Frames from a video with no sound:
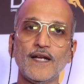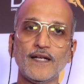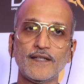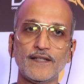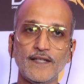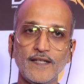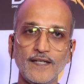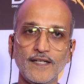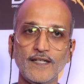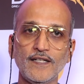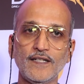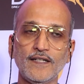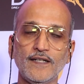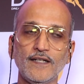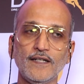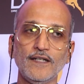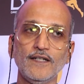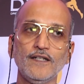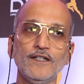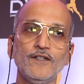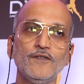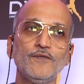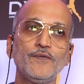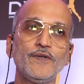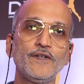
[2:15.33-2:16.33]
I think
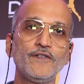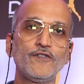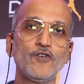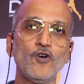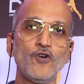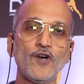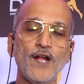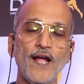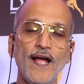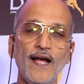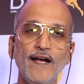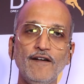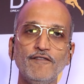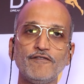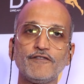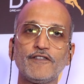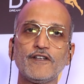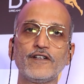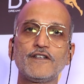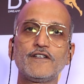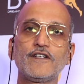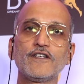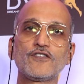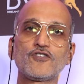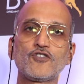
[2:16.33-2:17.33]
we don't have
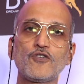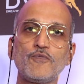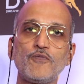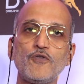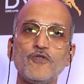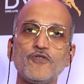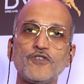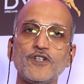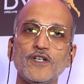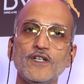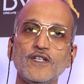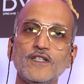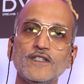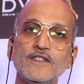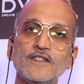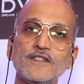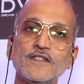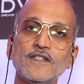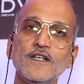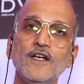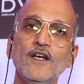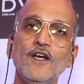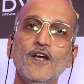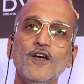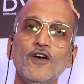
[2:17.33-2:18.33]
the
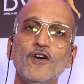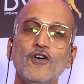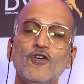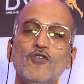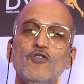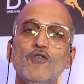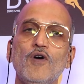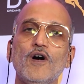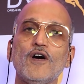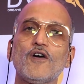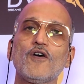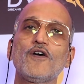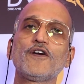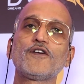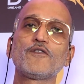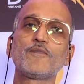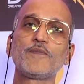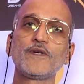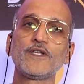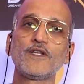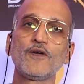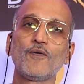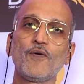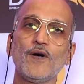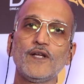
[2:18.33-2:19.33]
distributors who are going to
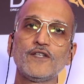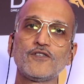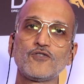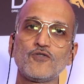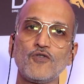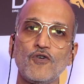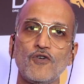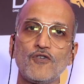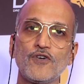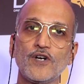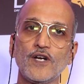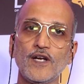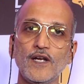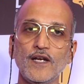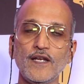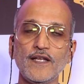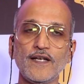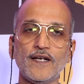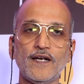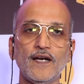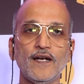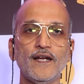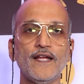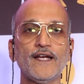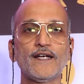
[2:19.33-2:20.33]
be the ones who really
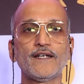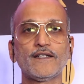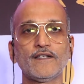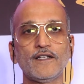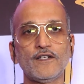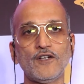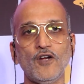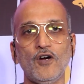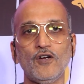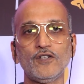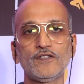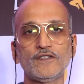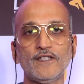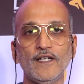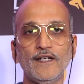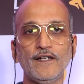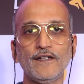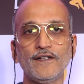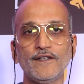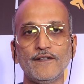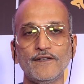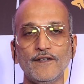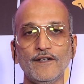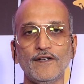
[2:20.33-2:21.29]
connect the dots and